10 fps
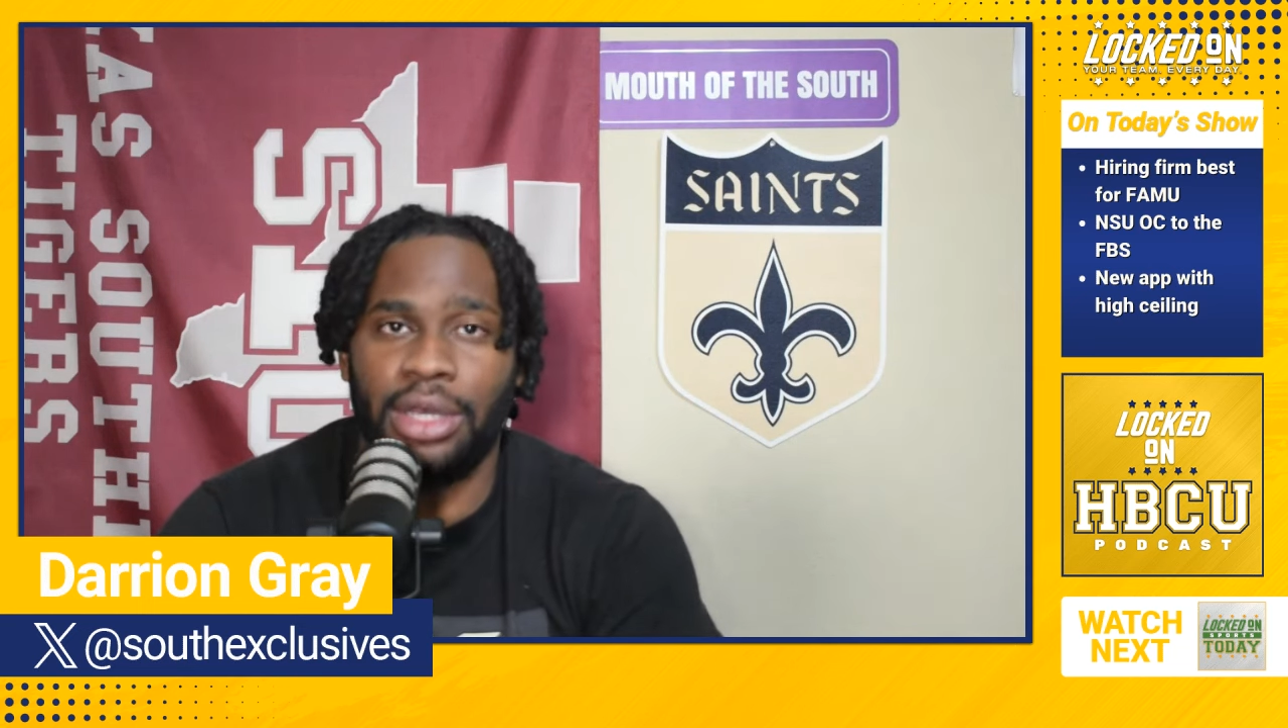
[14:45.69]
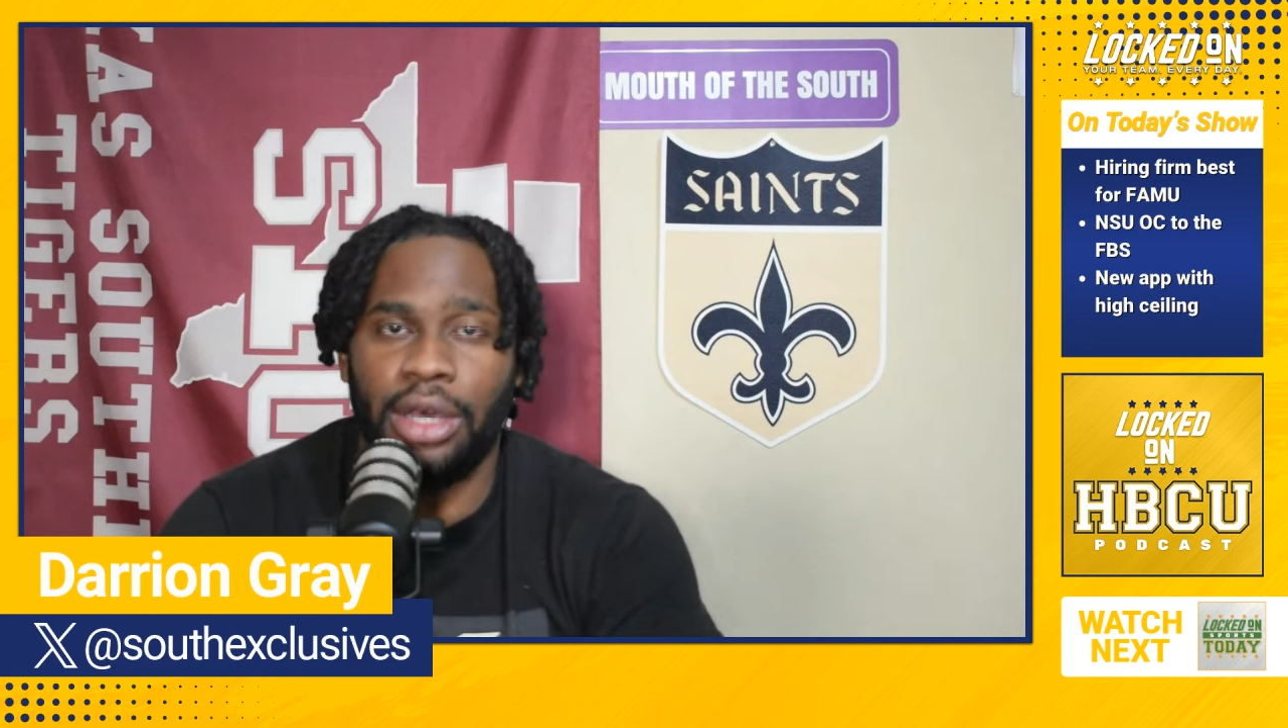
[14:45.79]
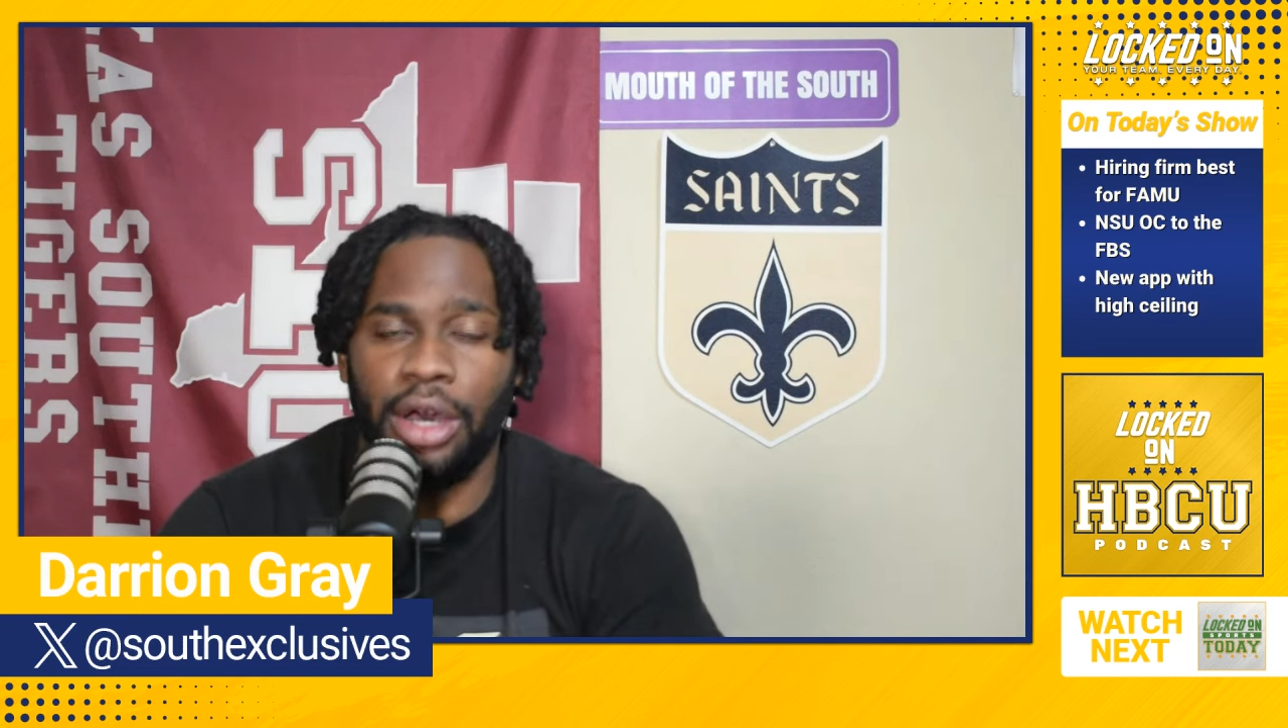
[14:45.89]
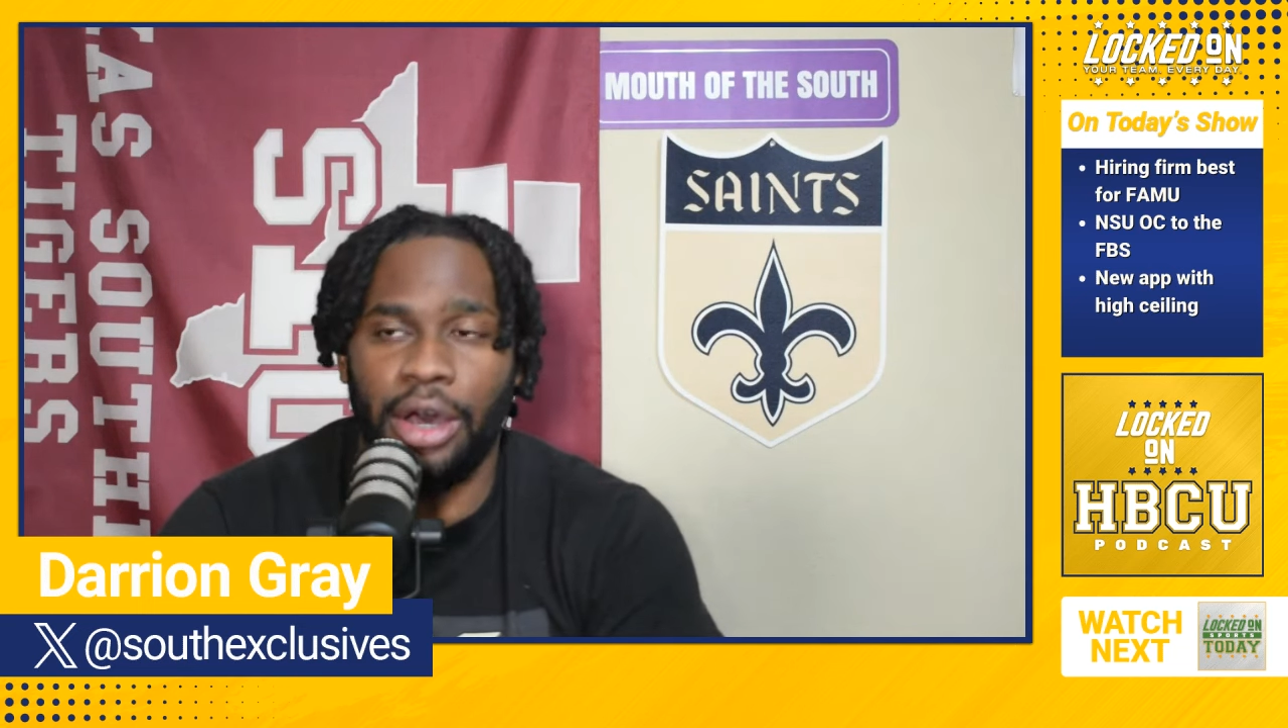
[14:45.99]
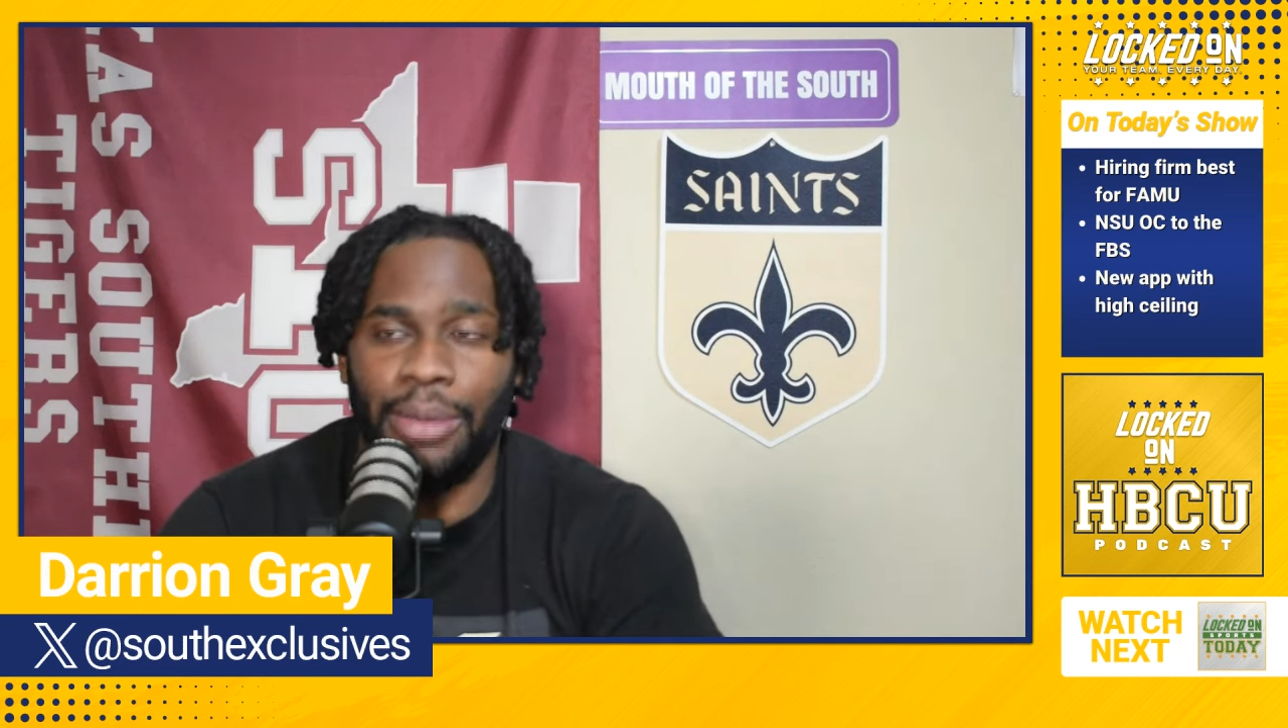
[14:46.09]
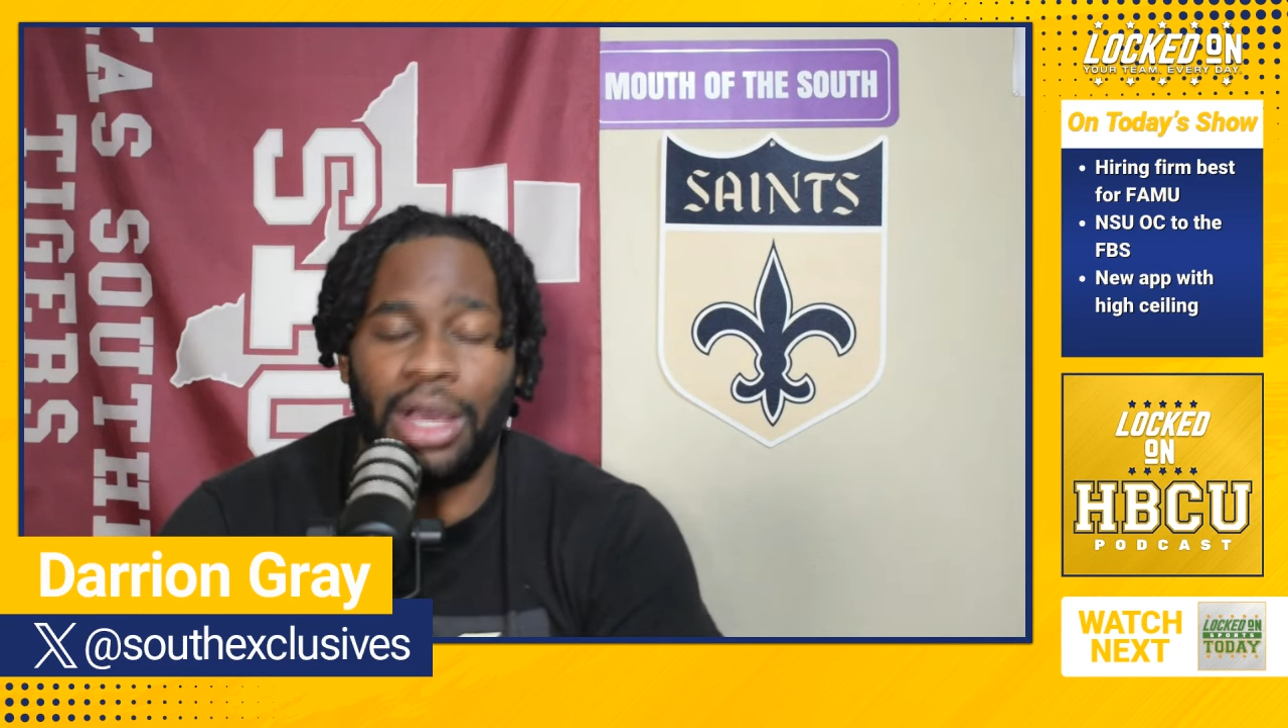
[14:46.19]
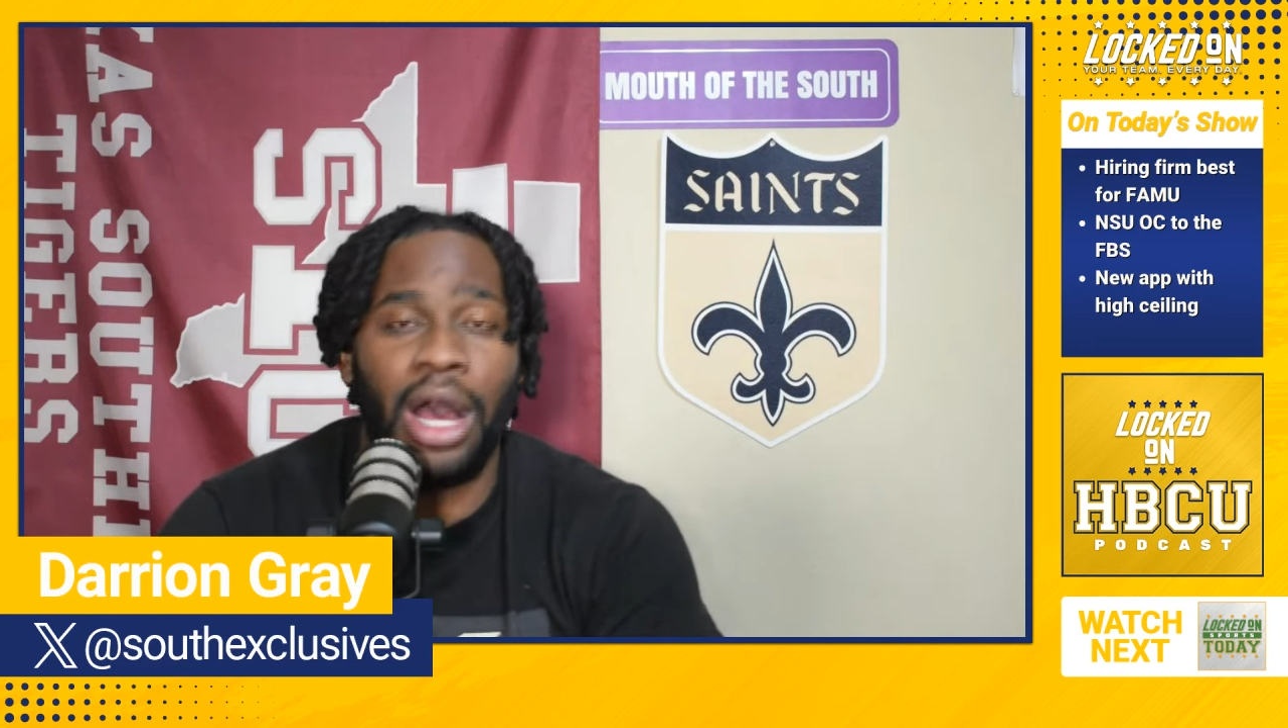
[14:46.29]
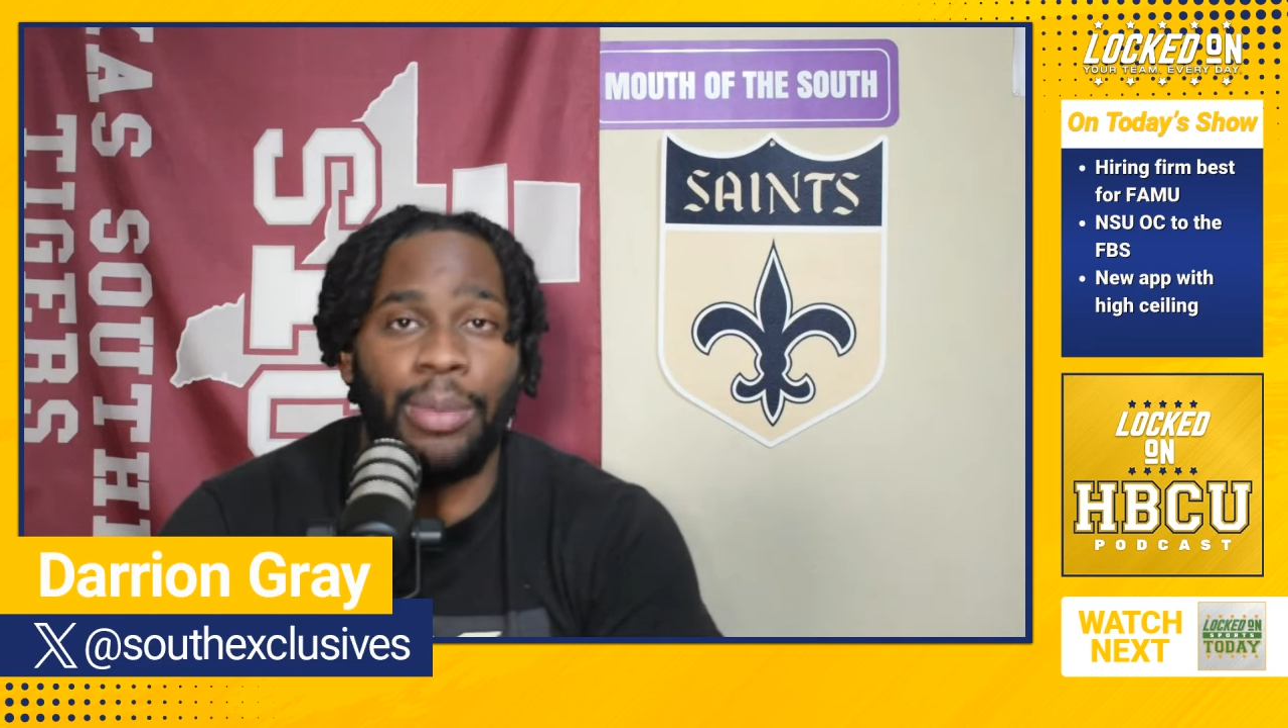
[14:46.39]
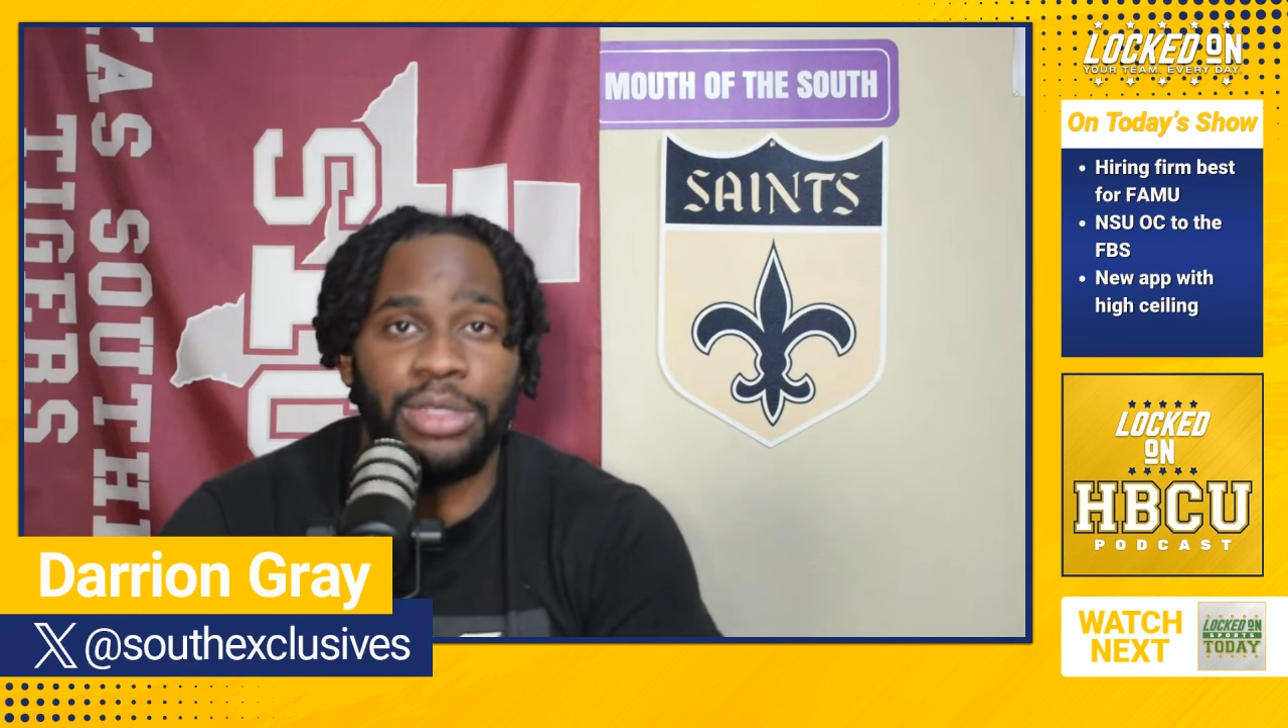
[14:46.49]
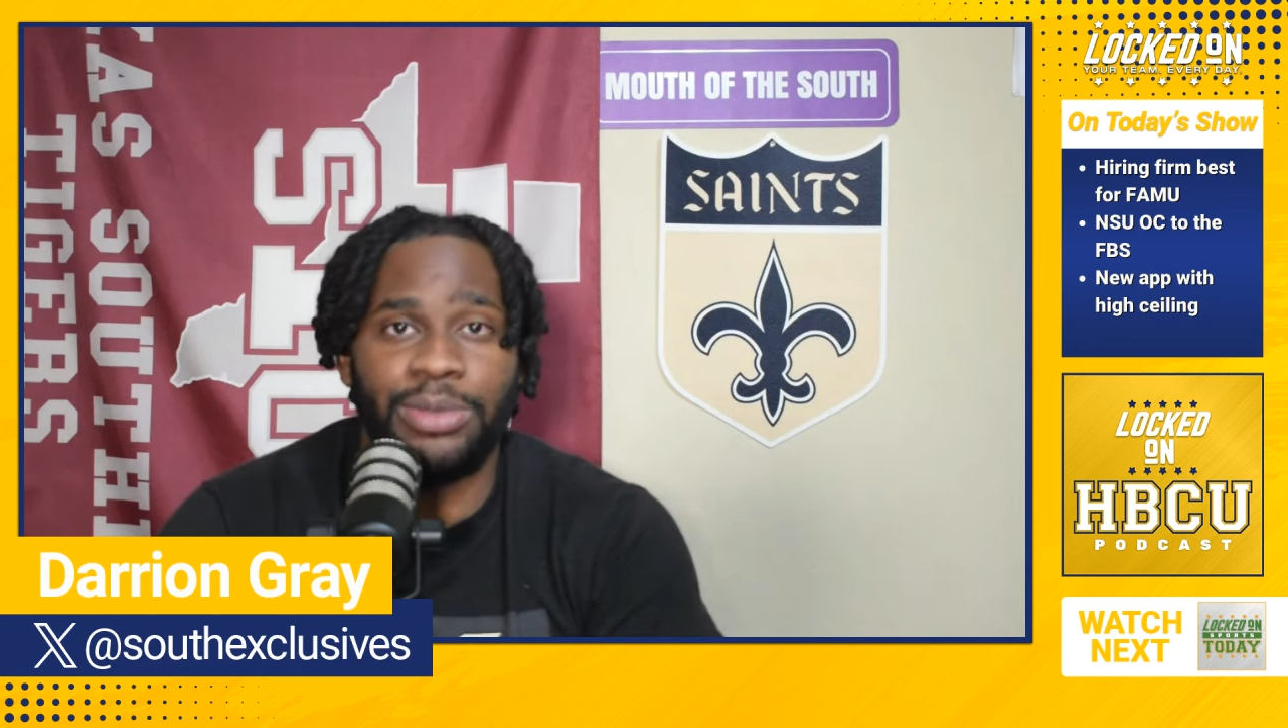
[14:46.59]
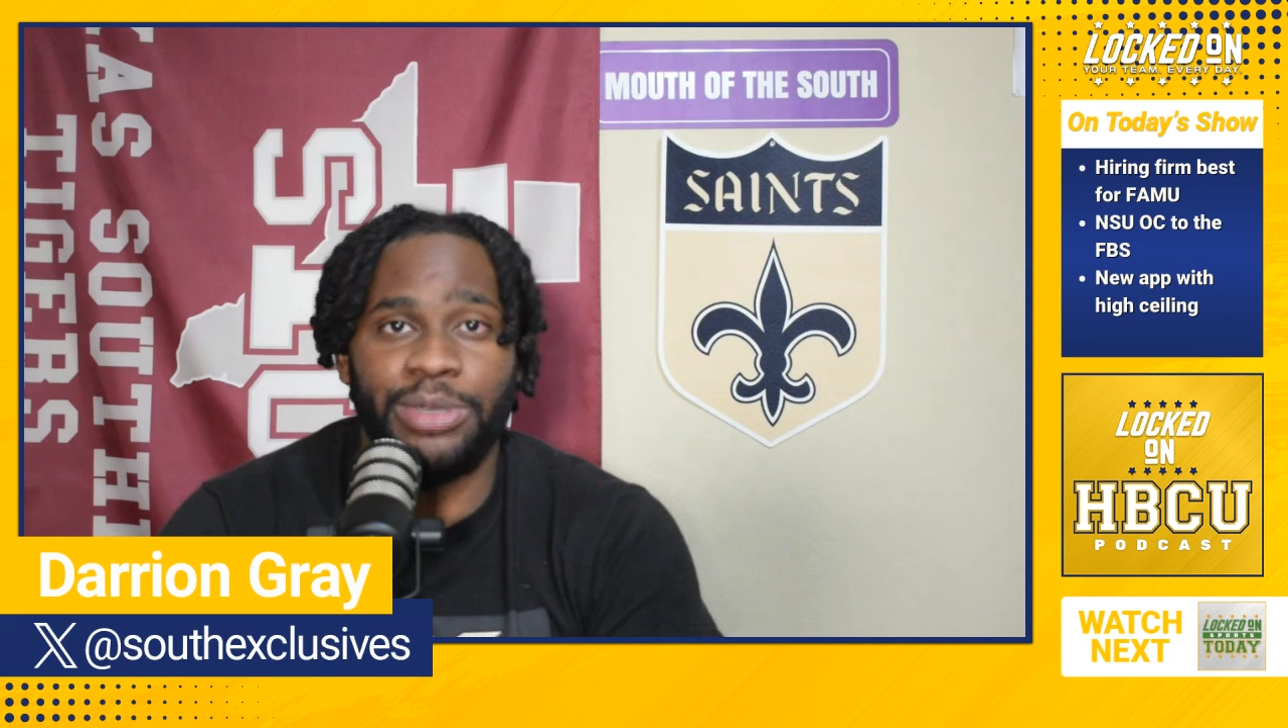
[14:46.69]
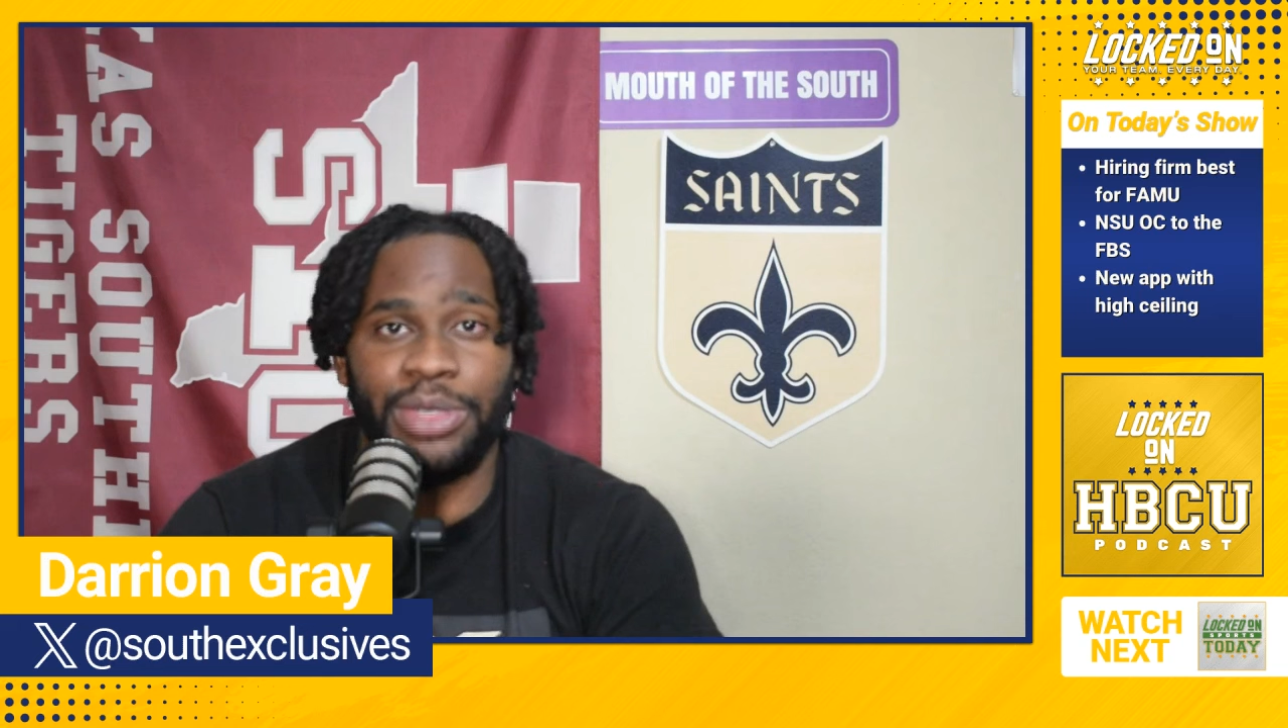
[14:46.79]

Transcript: um, accomplishments